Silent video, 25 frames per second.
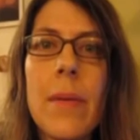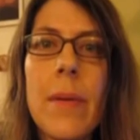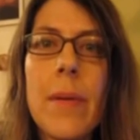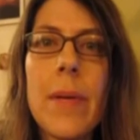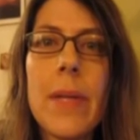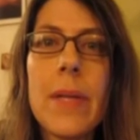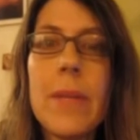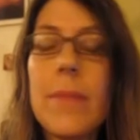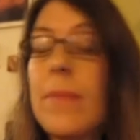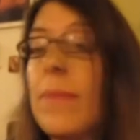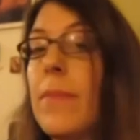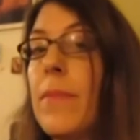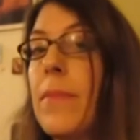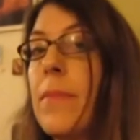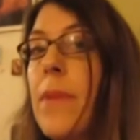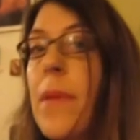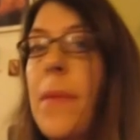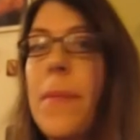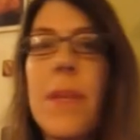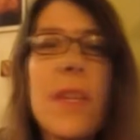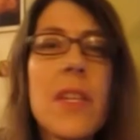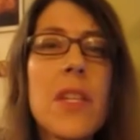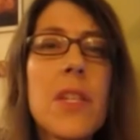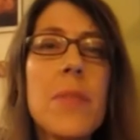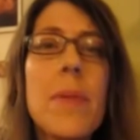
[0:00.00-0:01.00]
But
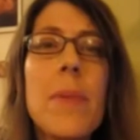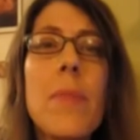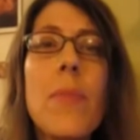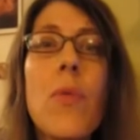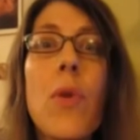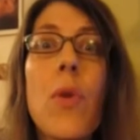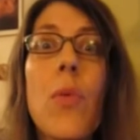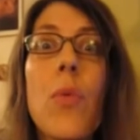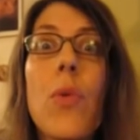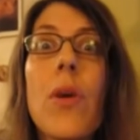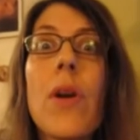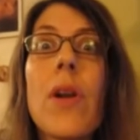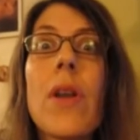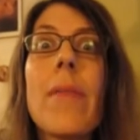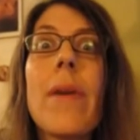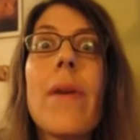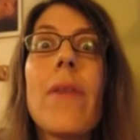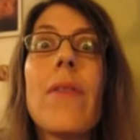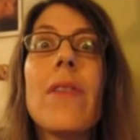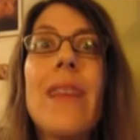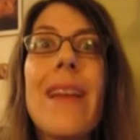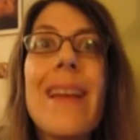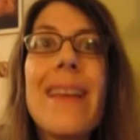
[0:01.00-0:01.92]
maybe they should be more worried about